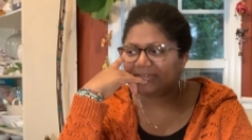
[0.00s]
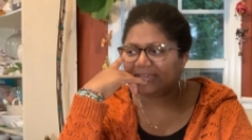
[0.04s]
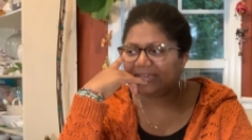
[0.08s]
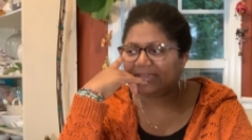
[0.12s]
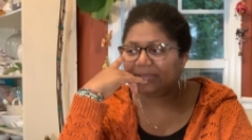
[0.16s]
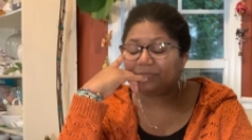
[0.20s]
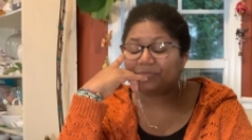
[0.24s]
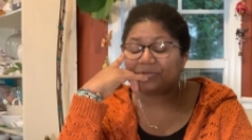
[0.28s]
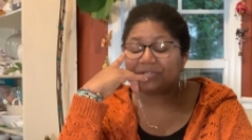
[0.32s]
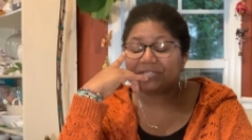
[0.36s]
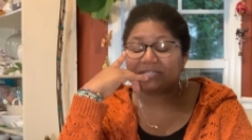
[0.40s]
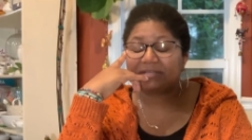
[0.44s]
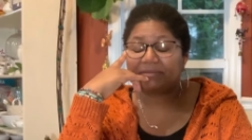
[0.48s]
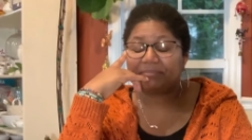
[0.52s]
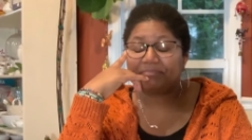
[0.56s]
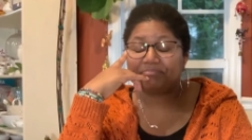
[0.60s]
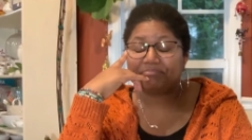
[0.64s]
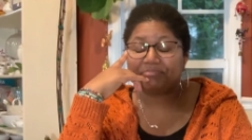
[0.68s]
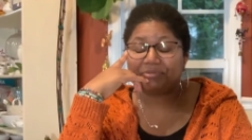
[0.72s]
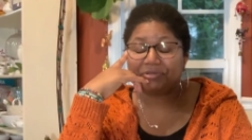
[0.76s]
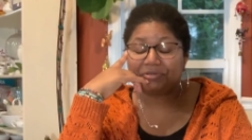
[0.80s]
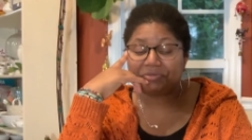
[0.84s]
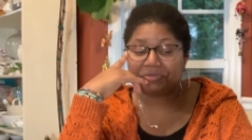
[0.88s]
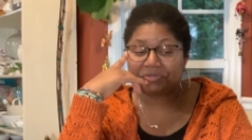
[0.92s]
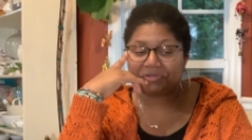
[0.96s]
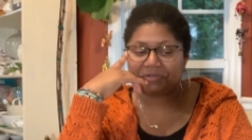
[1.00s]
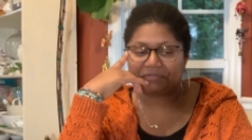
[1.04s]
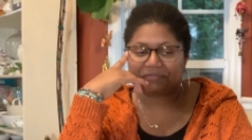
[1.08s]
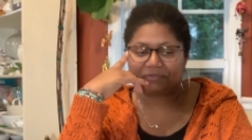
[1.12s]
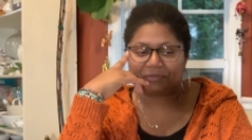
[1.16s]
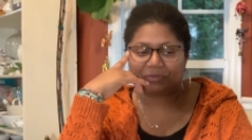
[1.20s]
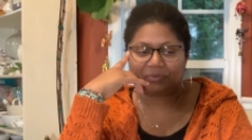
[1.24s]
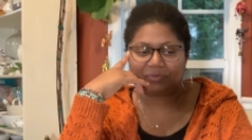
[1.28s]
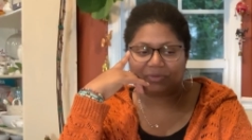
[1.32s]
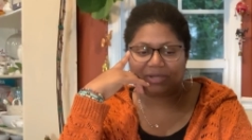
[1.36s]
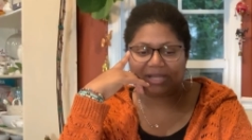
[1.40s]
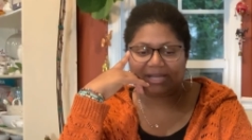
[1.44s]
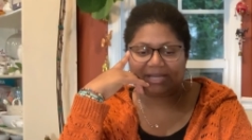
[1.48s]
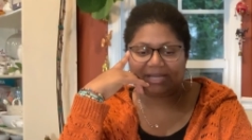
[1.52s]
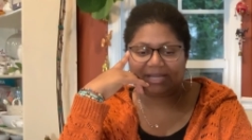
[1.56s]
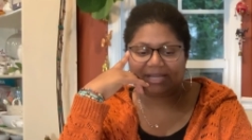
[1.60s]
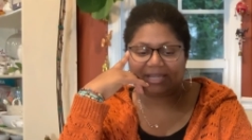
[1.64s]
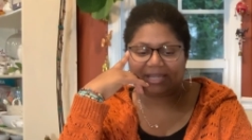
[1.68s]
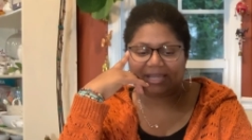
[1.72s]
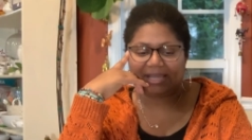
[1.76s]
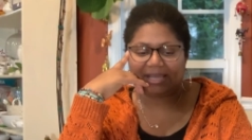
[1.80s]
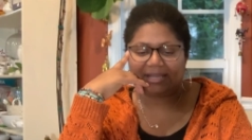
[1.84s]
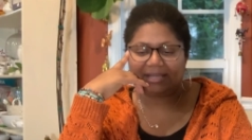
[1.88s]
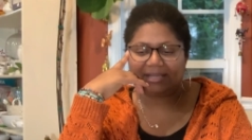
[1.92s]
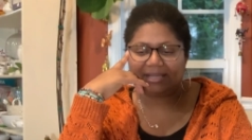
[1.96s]
It was a beautiful
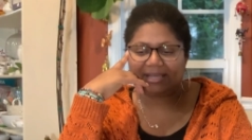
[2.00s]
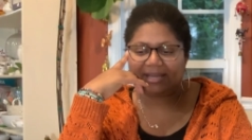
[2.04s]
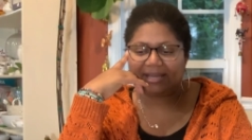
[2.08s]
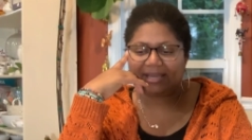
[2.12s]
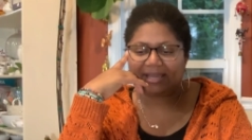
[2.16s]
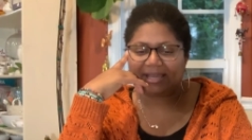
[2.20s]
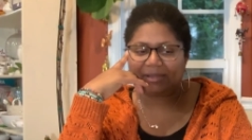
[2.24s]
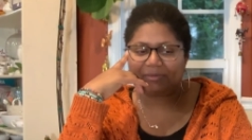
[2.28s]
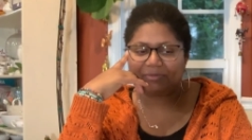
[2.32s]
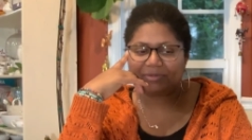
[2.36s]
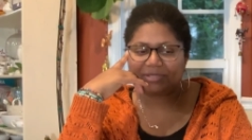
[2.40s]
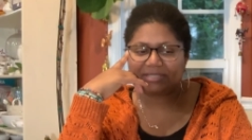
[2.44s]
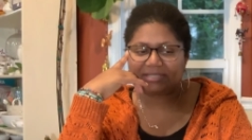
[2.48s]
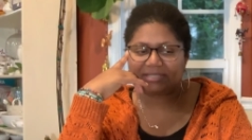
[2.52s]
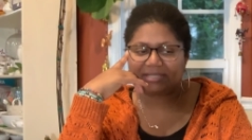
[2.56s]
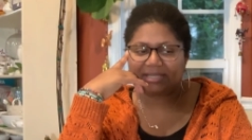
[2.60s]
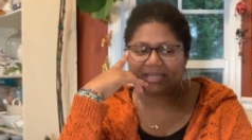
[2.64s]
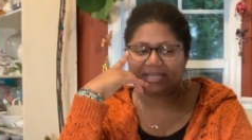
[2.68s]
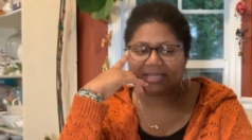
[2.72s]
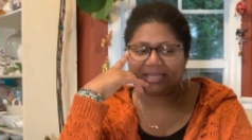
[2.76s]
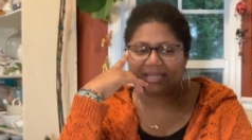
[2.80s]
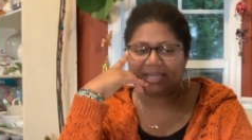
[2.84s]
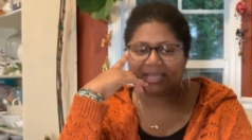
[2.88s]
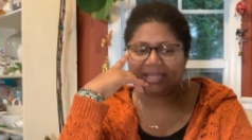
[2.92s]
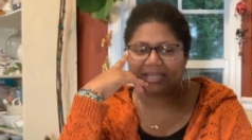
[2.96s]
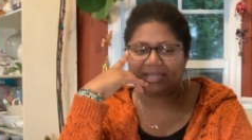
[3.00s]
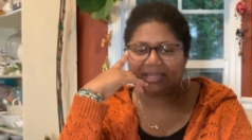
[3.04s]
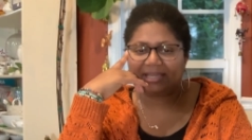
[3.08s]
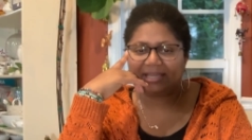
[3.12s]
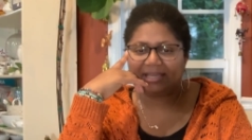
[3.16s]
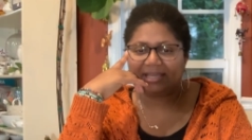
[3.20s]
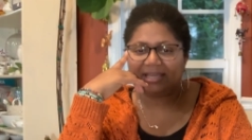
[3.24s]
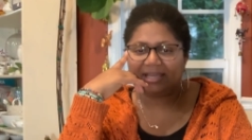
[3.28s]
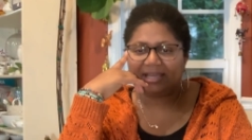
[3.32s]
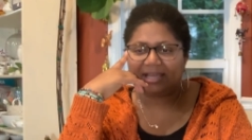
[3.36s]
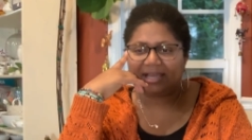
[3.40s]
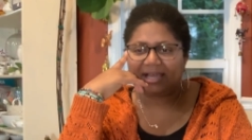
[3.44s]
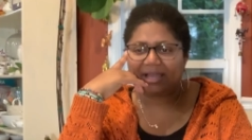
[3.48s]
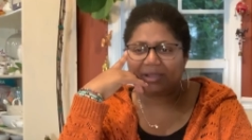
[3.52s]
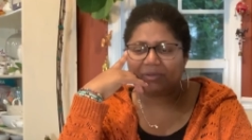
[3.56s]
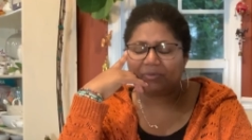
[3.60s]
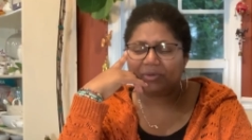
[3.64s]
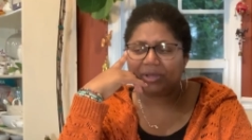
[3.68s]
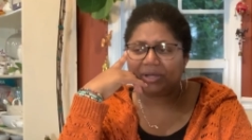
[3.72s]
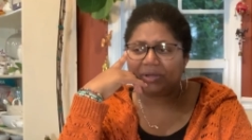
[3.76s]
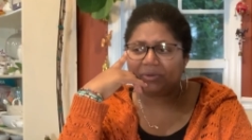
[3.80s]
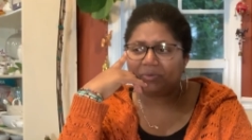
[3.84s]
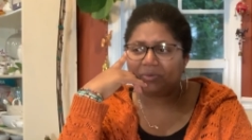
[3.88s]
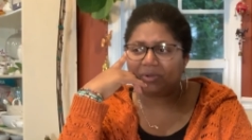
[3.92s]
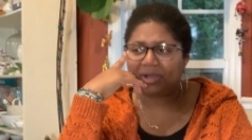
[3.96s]
wedding. And then I was thinking, I
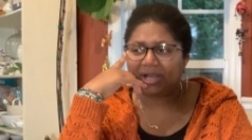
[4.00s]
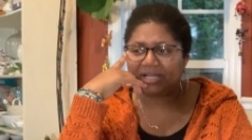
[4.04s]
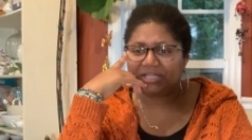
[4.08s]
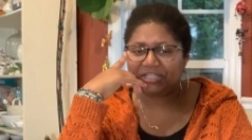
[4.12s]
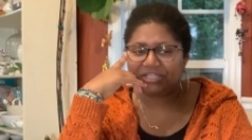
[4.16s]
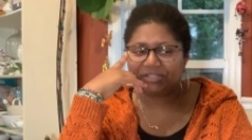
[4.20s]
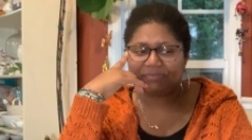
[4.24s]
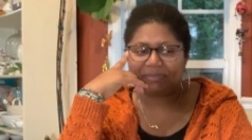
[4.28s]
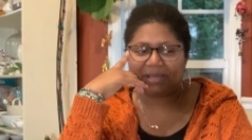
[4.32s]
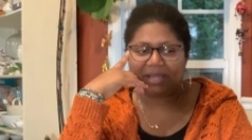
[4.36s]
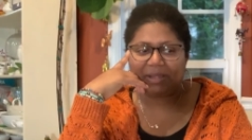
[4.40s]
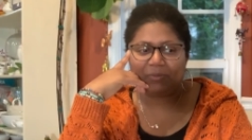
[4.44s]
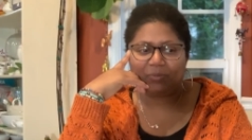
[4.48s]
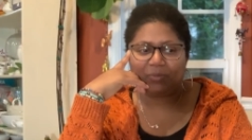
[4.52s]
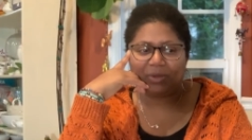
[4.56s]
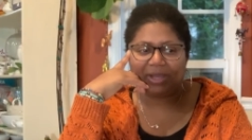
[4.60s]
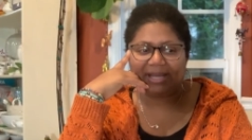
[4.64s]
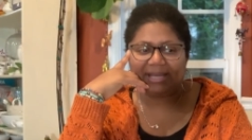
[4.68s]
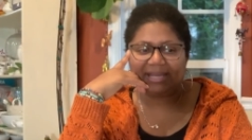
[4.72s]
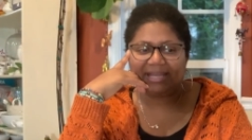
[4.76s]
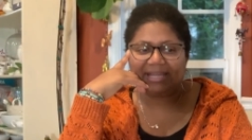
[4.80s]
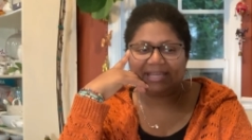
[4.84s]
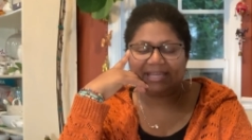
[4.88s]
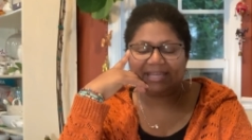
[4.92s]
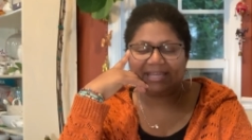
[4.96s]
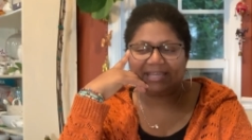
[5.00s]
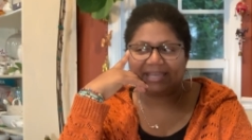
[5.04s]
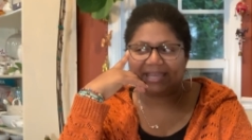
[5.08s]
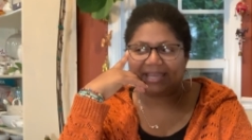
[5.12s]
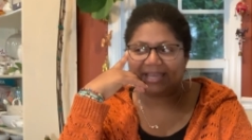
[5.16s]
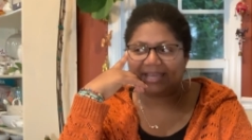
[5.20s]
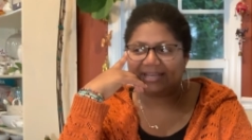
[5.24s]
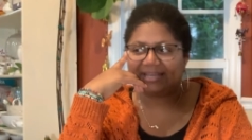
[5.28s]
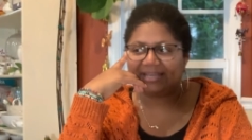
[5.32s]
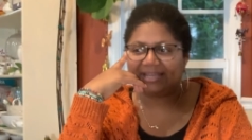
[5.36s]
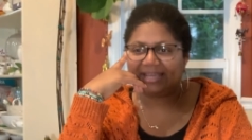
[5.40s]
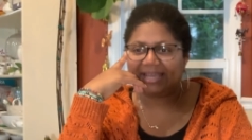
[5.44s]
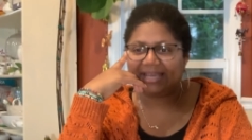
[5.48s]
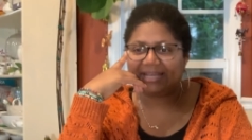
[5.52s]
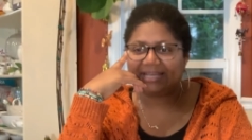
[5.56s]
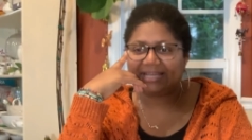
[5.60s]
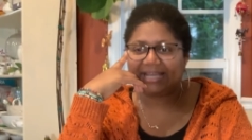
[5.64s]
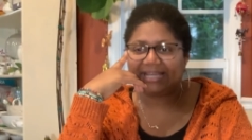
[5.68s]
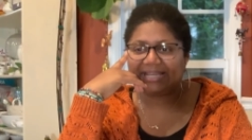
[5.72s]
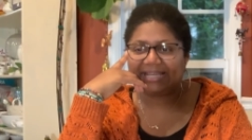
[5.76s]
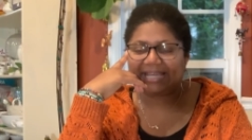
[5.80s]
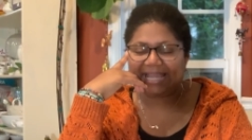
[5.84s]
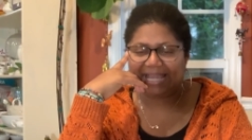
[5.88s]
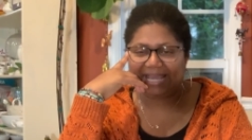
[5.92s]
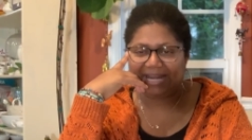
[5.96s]
want to watch my wedding again, and
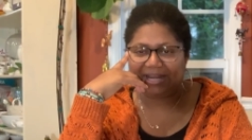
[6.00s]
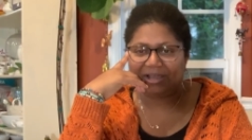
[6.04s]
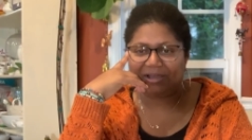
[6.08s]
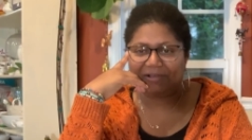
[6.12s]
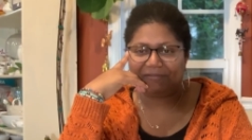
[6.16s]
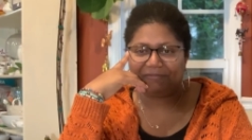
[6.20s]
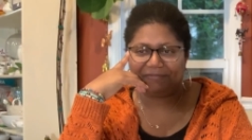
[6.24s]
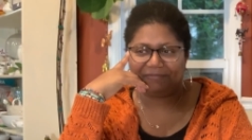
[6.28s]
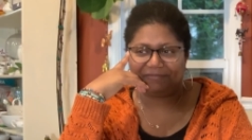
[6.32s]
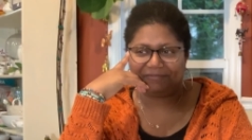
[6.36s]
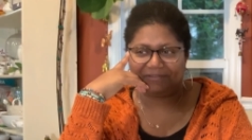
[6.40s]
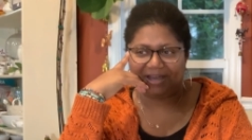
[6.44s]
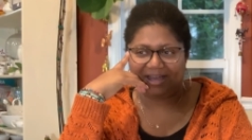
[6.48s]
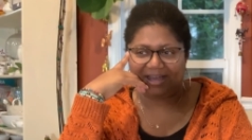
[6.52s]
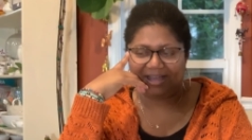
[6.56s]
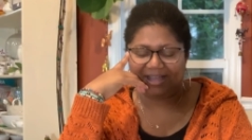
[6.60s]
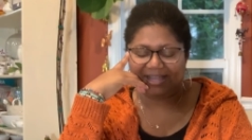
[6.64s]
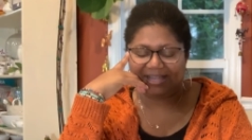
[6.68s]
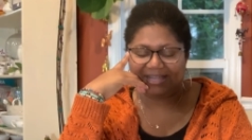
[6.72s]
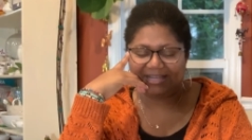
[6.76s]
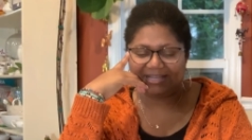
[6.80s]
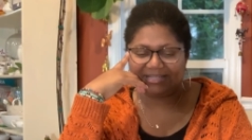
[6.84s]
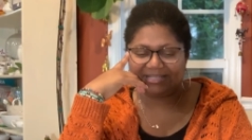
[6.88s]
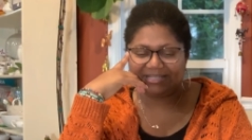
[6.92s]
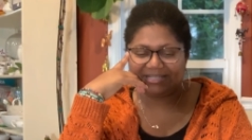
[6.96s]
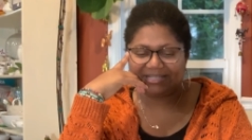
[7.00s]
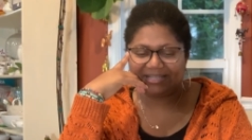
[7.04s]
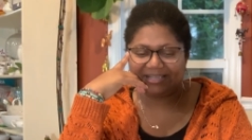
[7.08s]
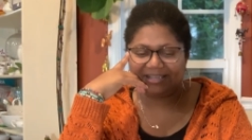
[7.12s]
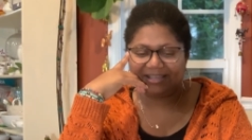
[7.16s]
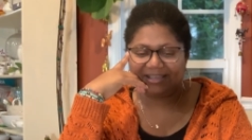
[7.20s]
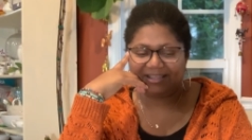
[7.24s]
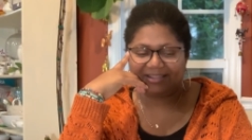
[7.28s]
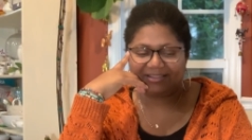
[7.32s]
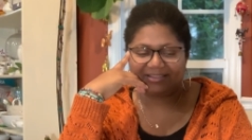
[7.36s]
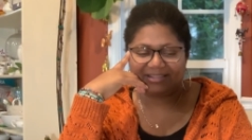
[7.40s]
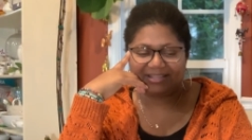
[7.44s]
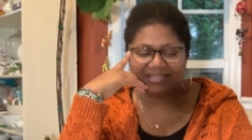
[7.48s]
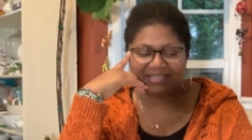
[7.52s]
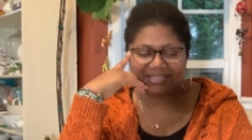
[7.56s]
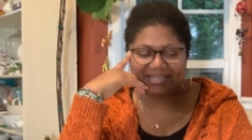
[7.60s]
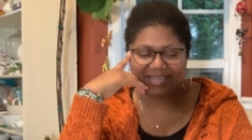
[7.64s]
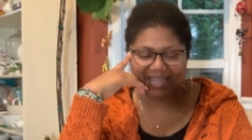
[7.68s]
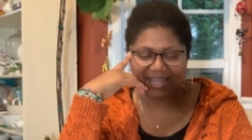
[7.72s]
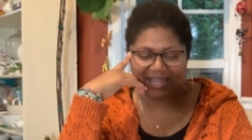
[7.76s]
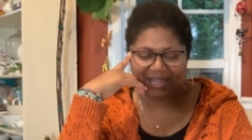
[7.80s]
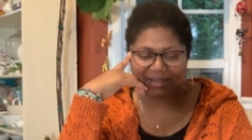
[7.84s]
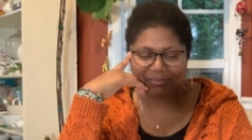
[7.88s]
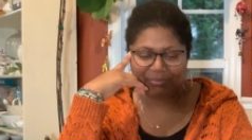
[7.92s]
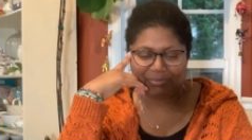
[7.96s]
I cannot find the
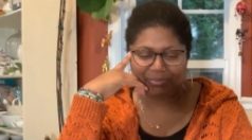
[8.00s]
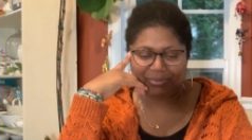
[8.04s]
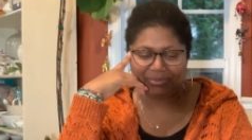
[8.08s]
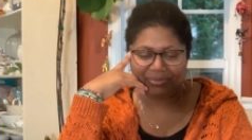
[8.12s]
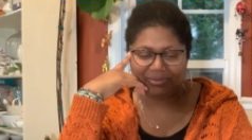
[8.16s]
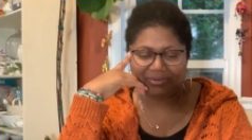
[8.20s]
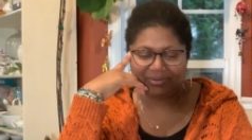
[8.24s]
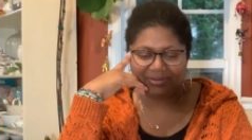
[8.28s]
tape.